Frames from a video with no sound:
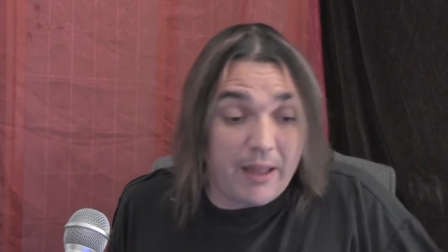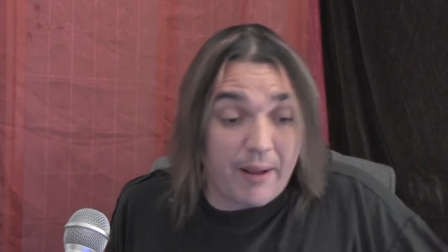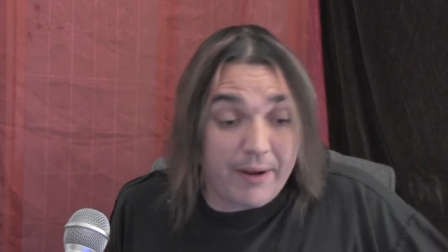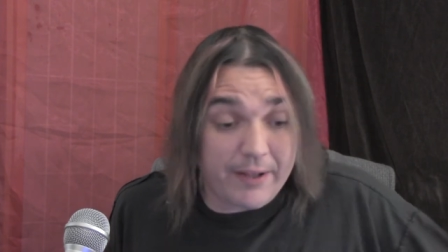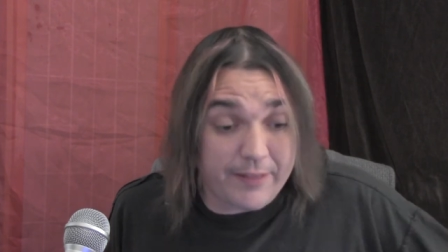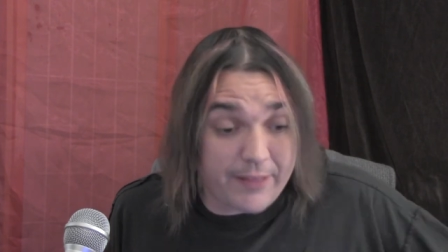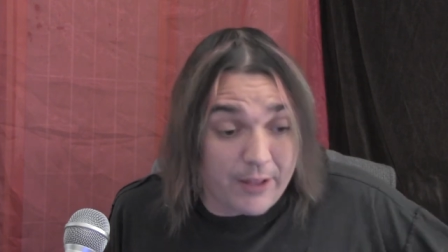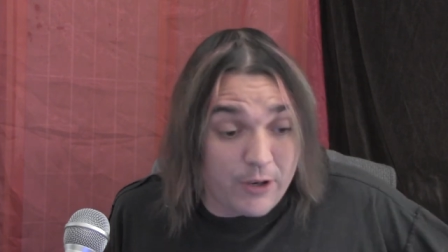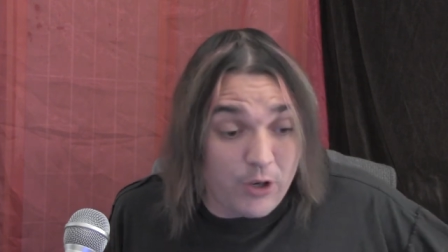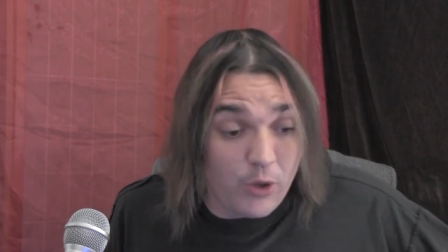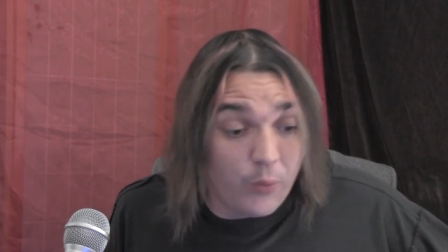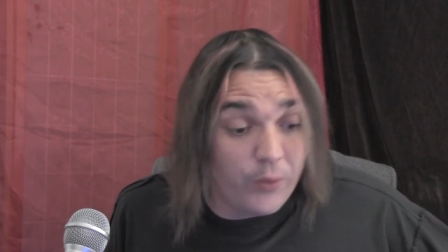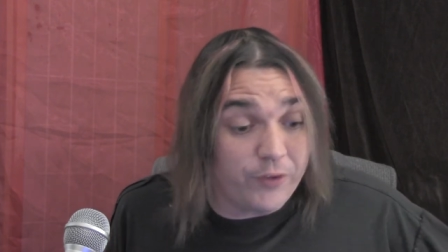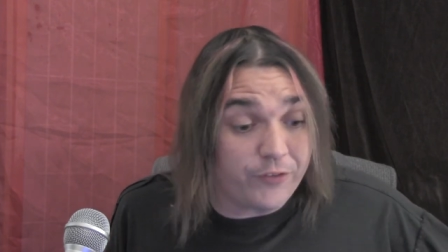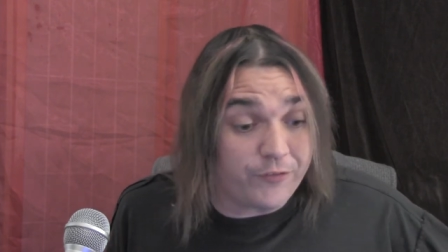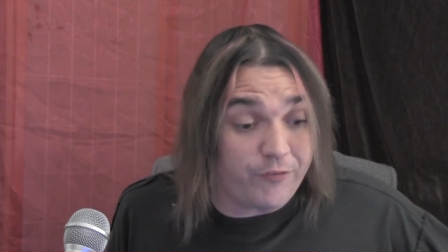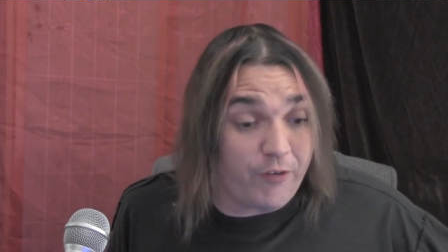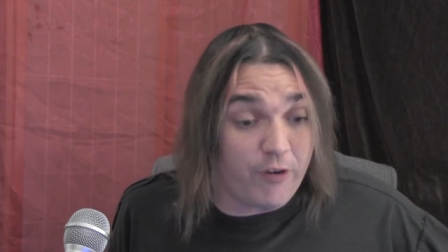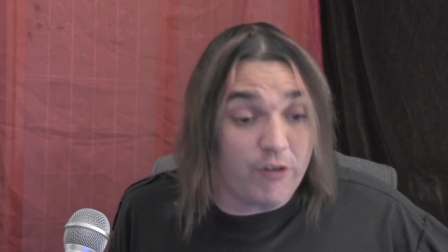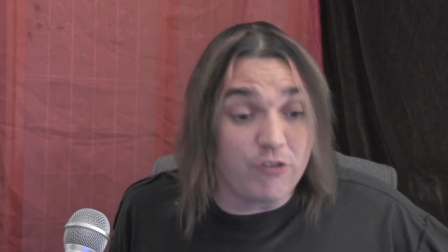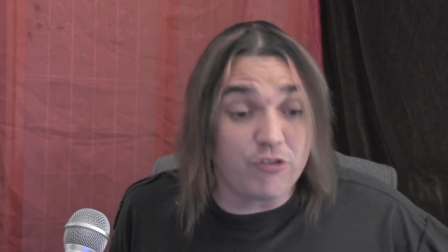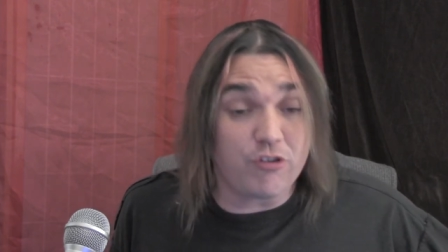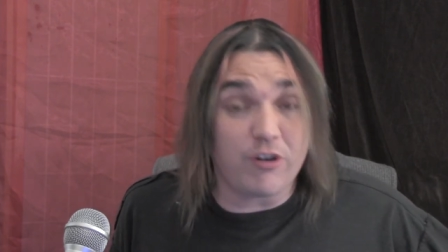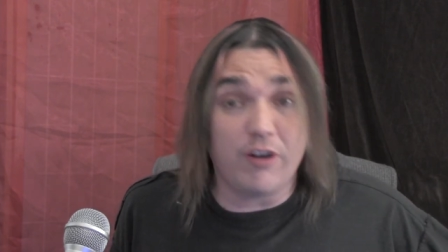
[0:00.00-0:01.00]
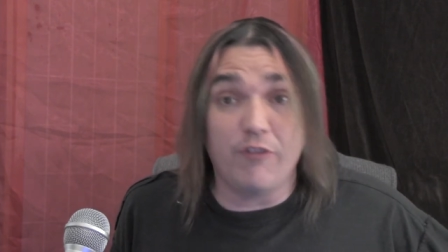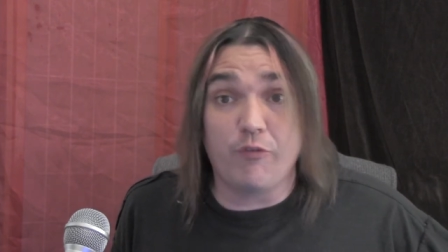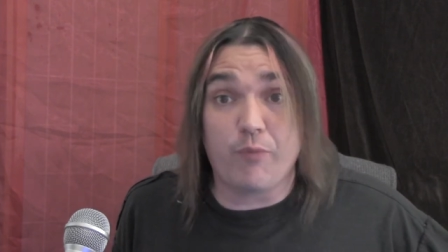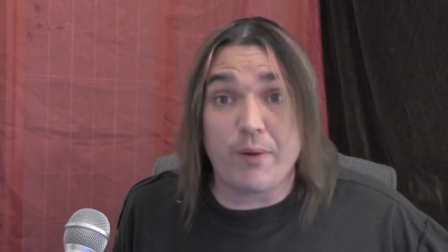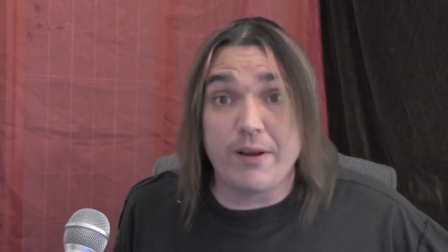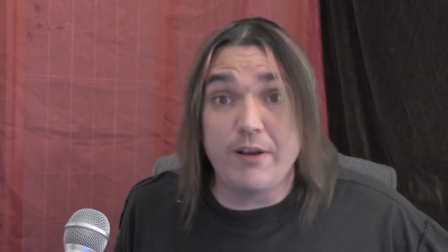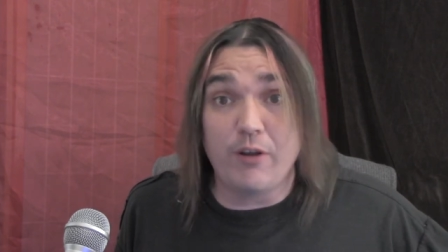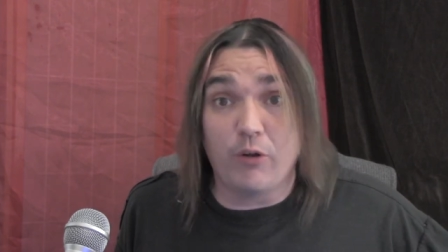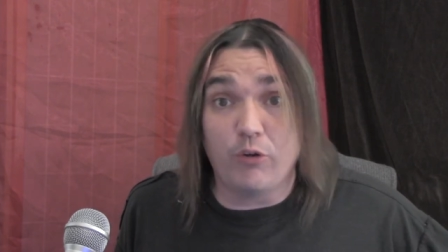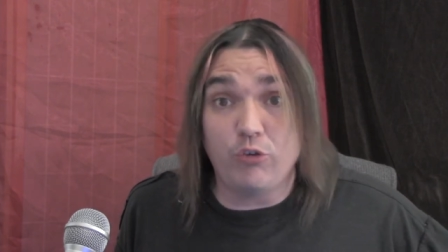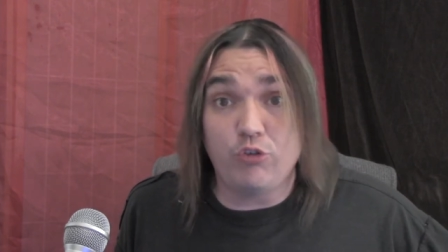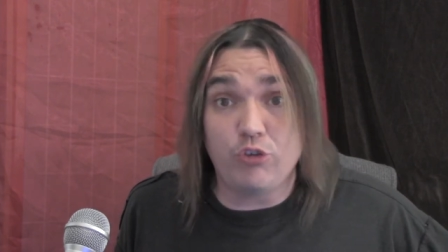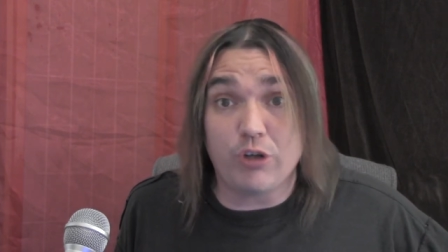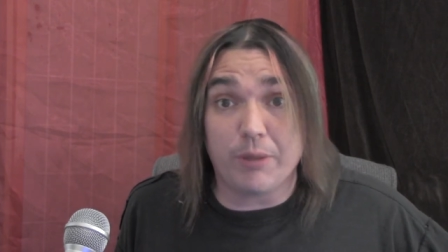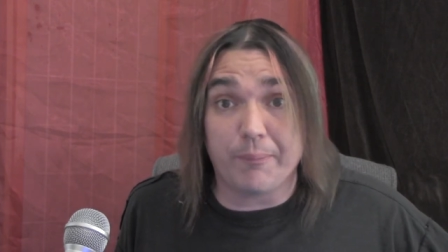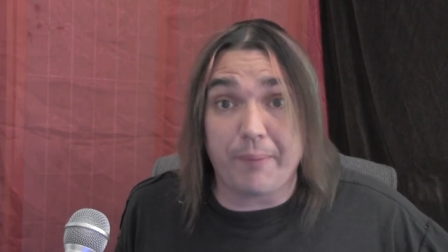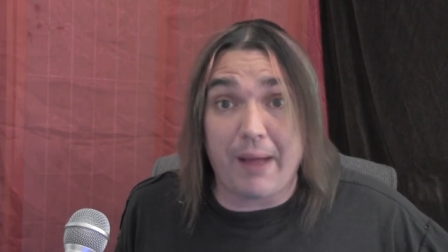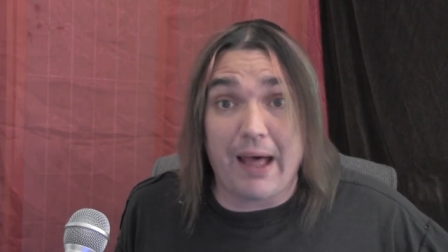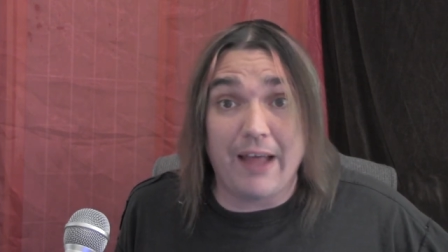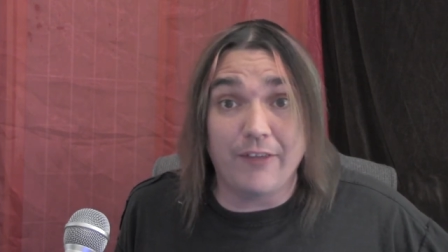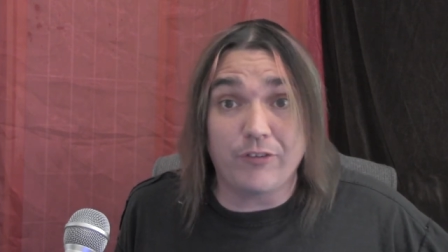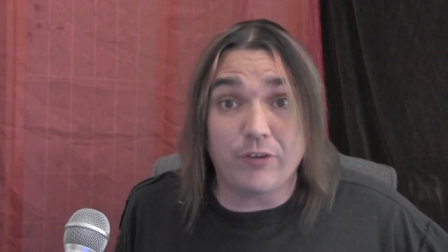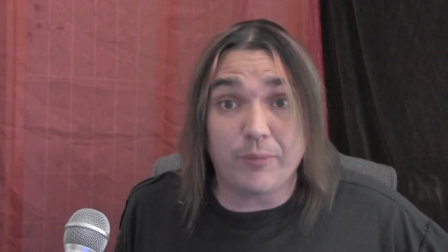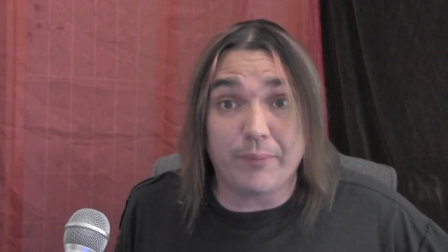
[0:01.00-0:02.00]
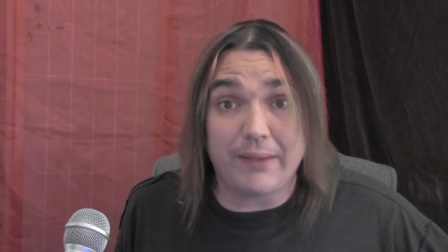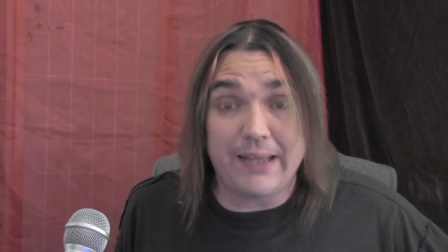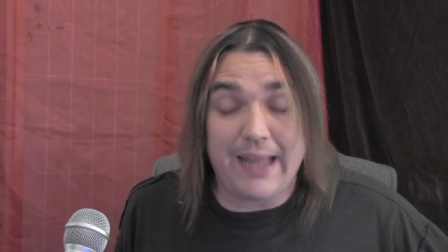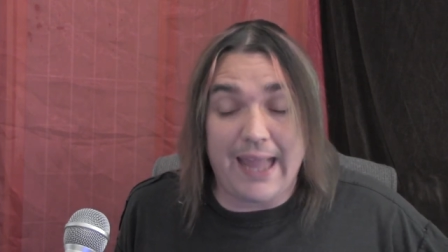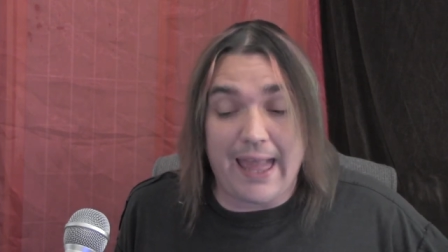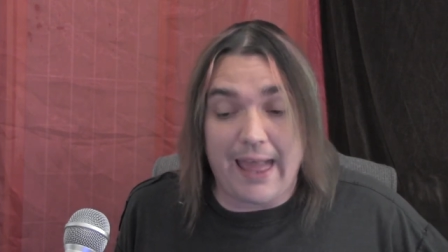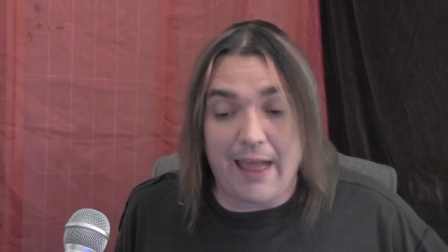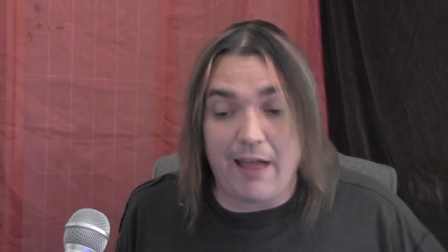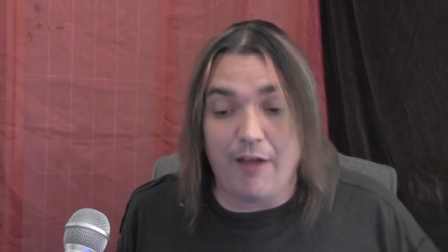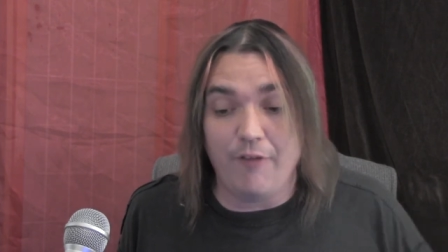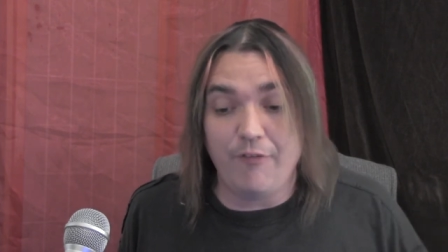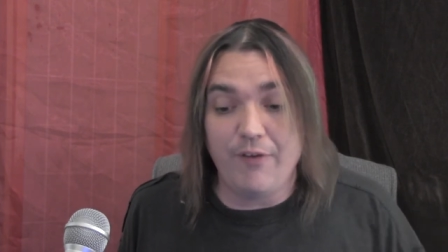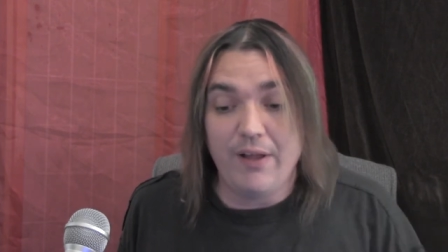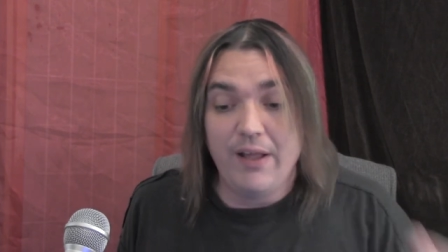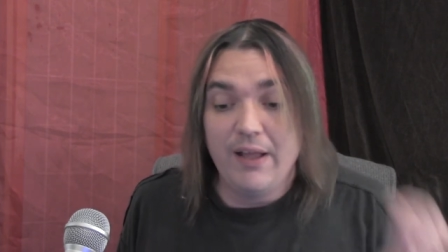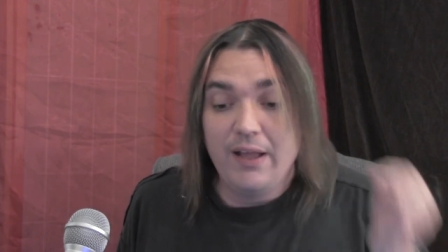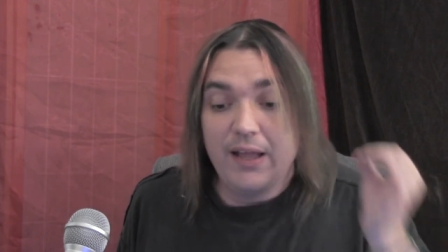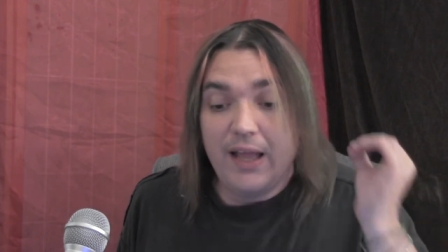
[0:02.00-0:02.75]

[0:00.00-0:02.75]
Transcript: I get the newest version of Windows you can possibly have.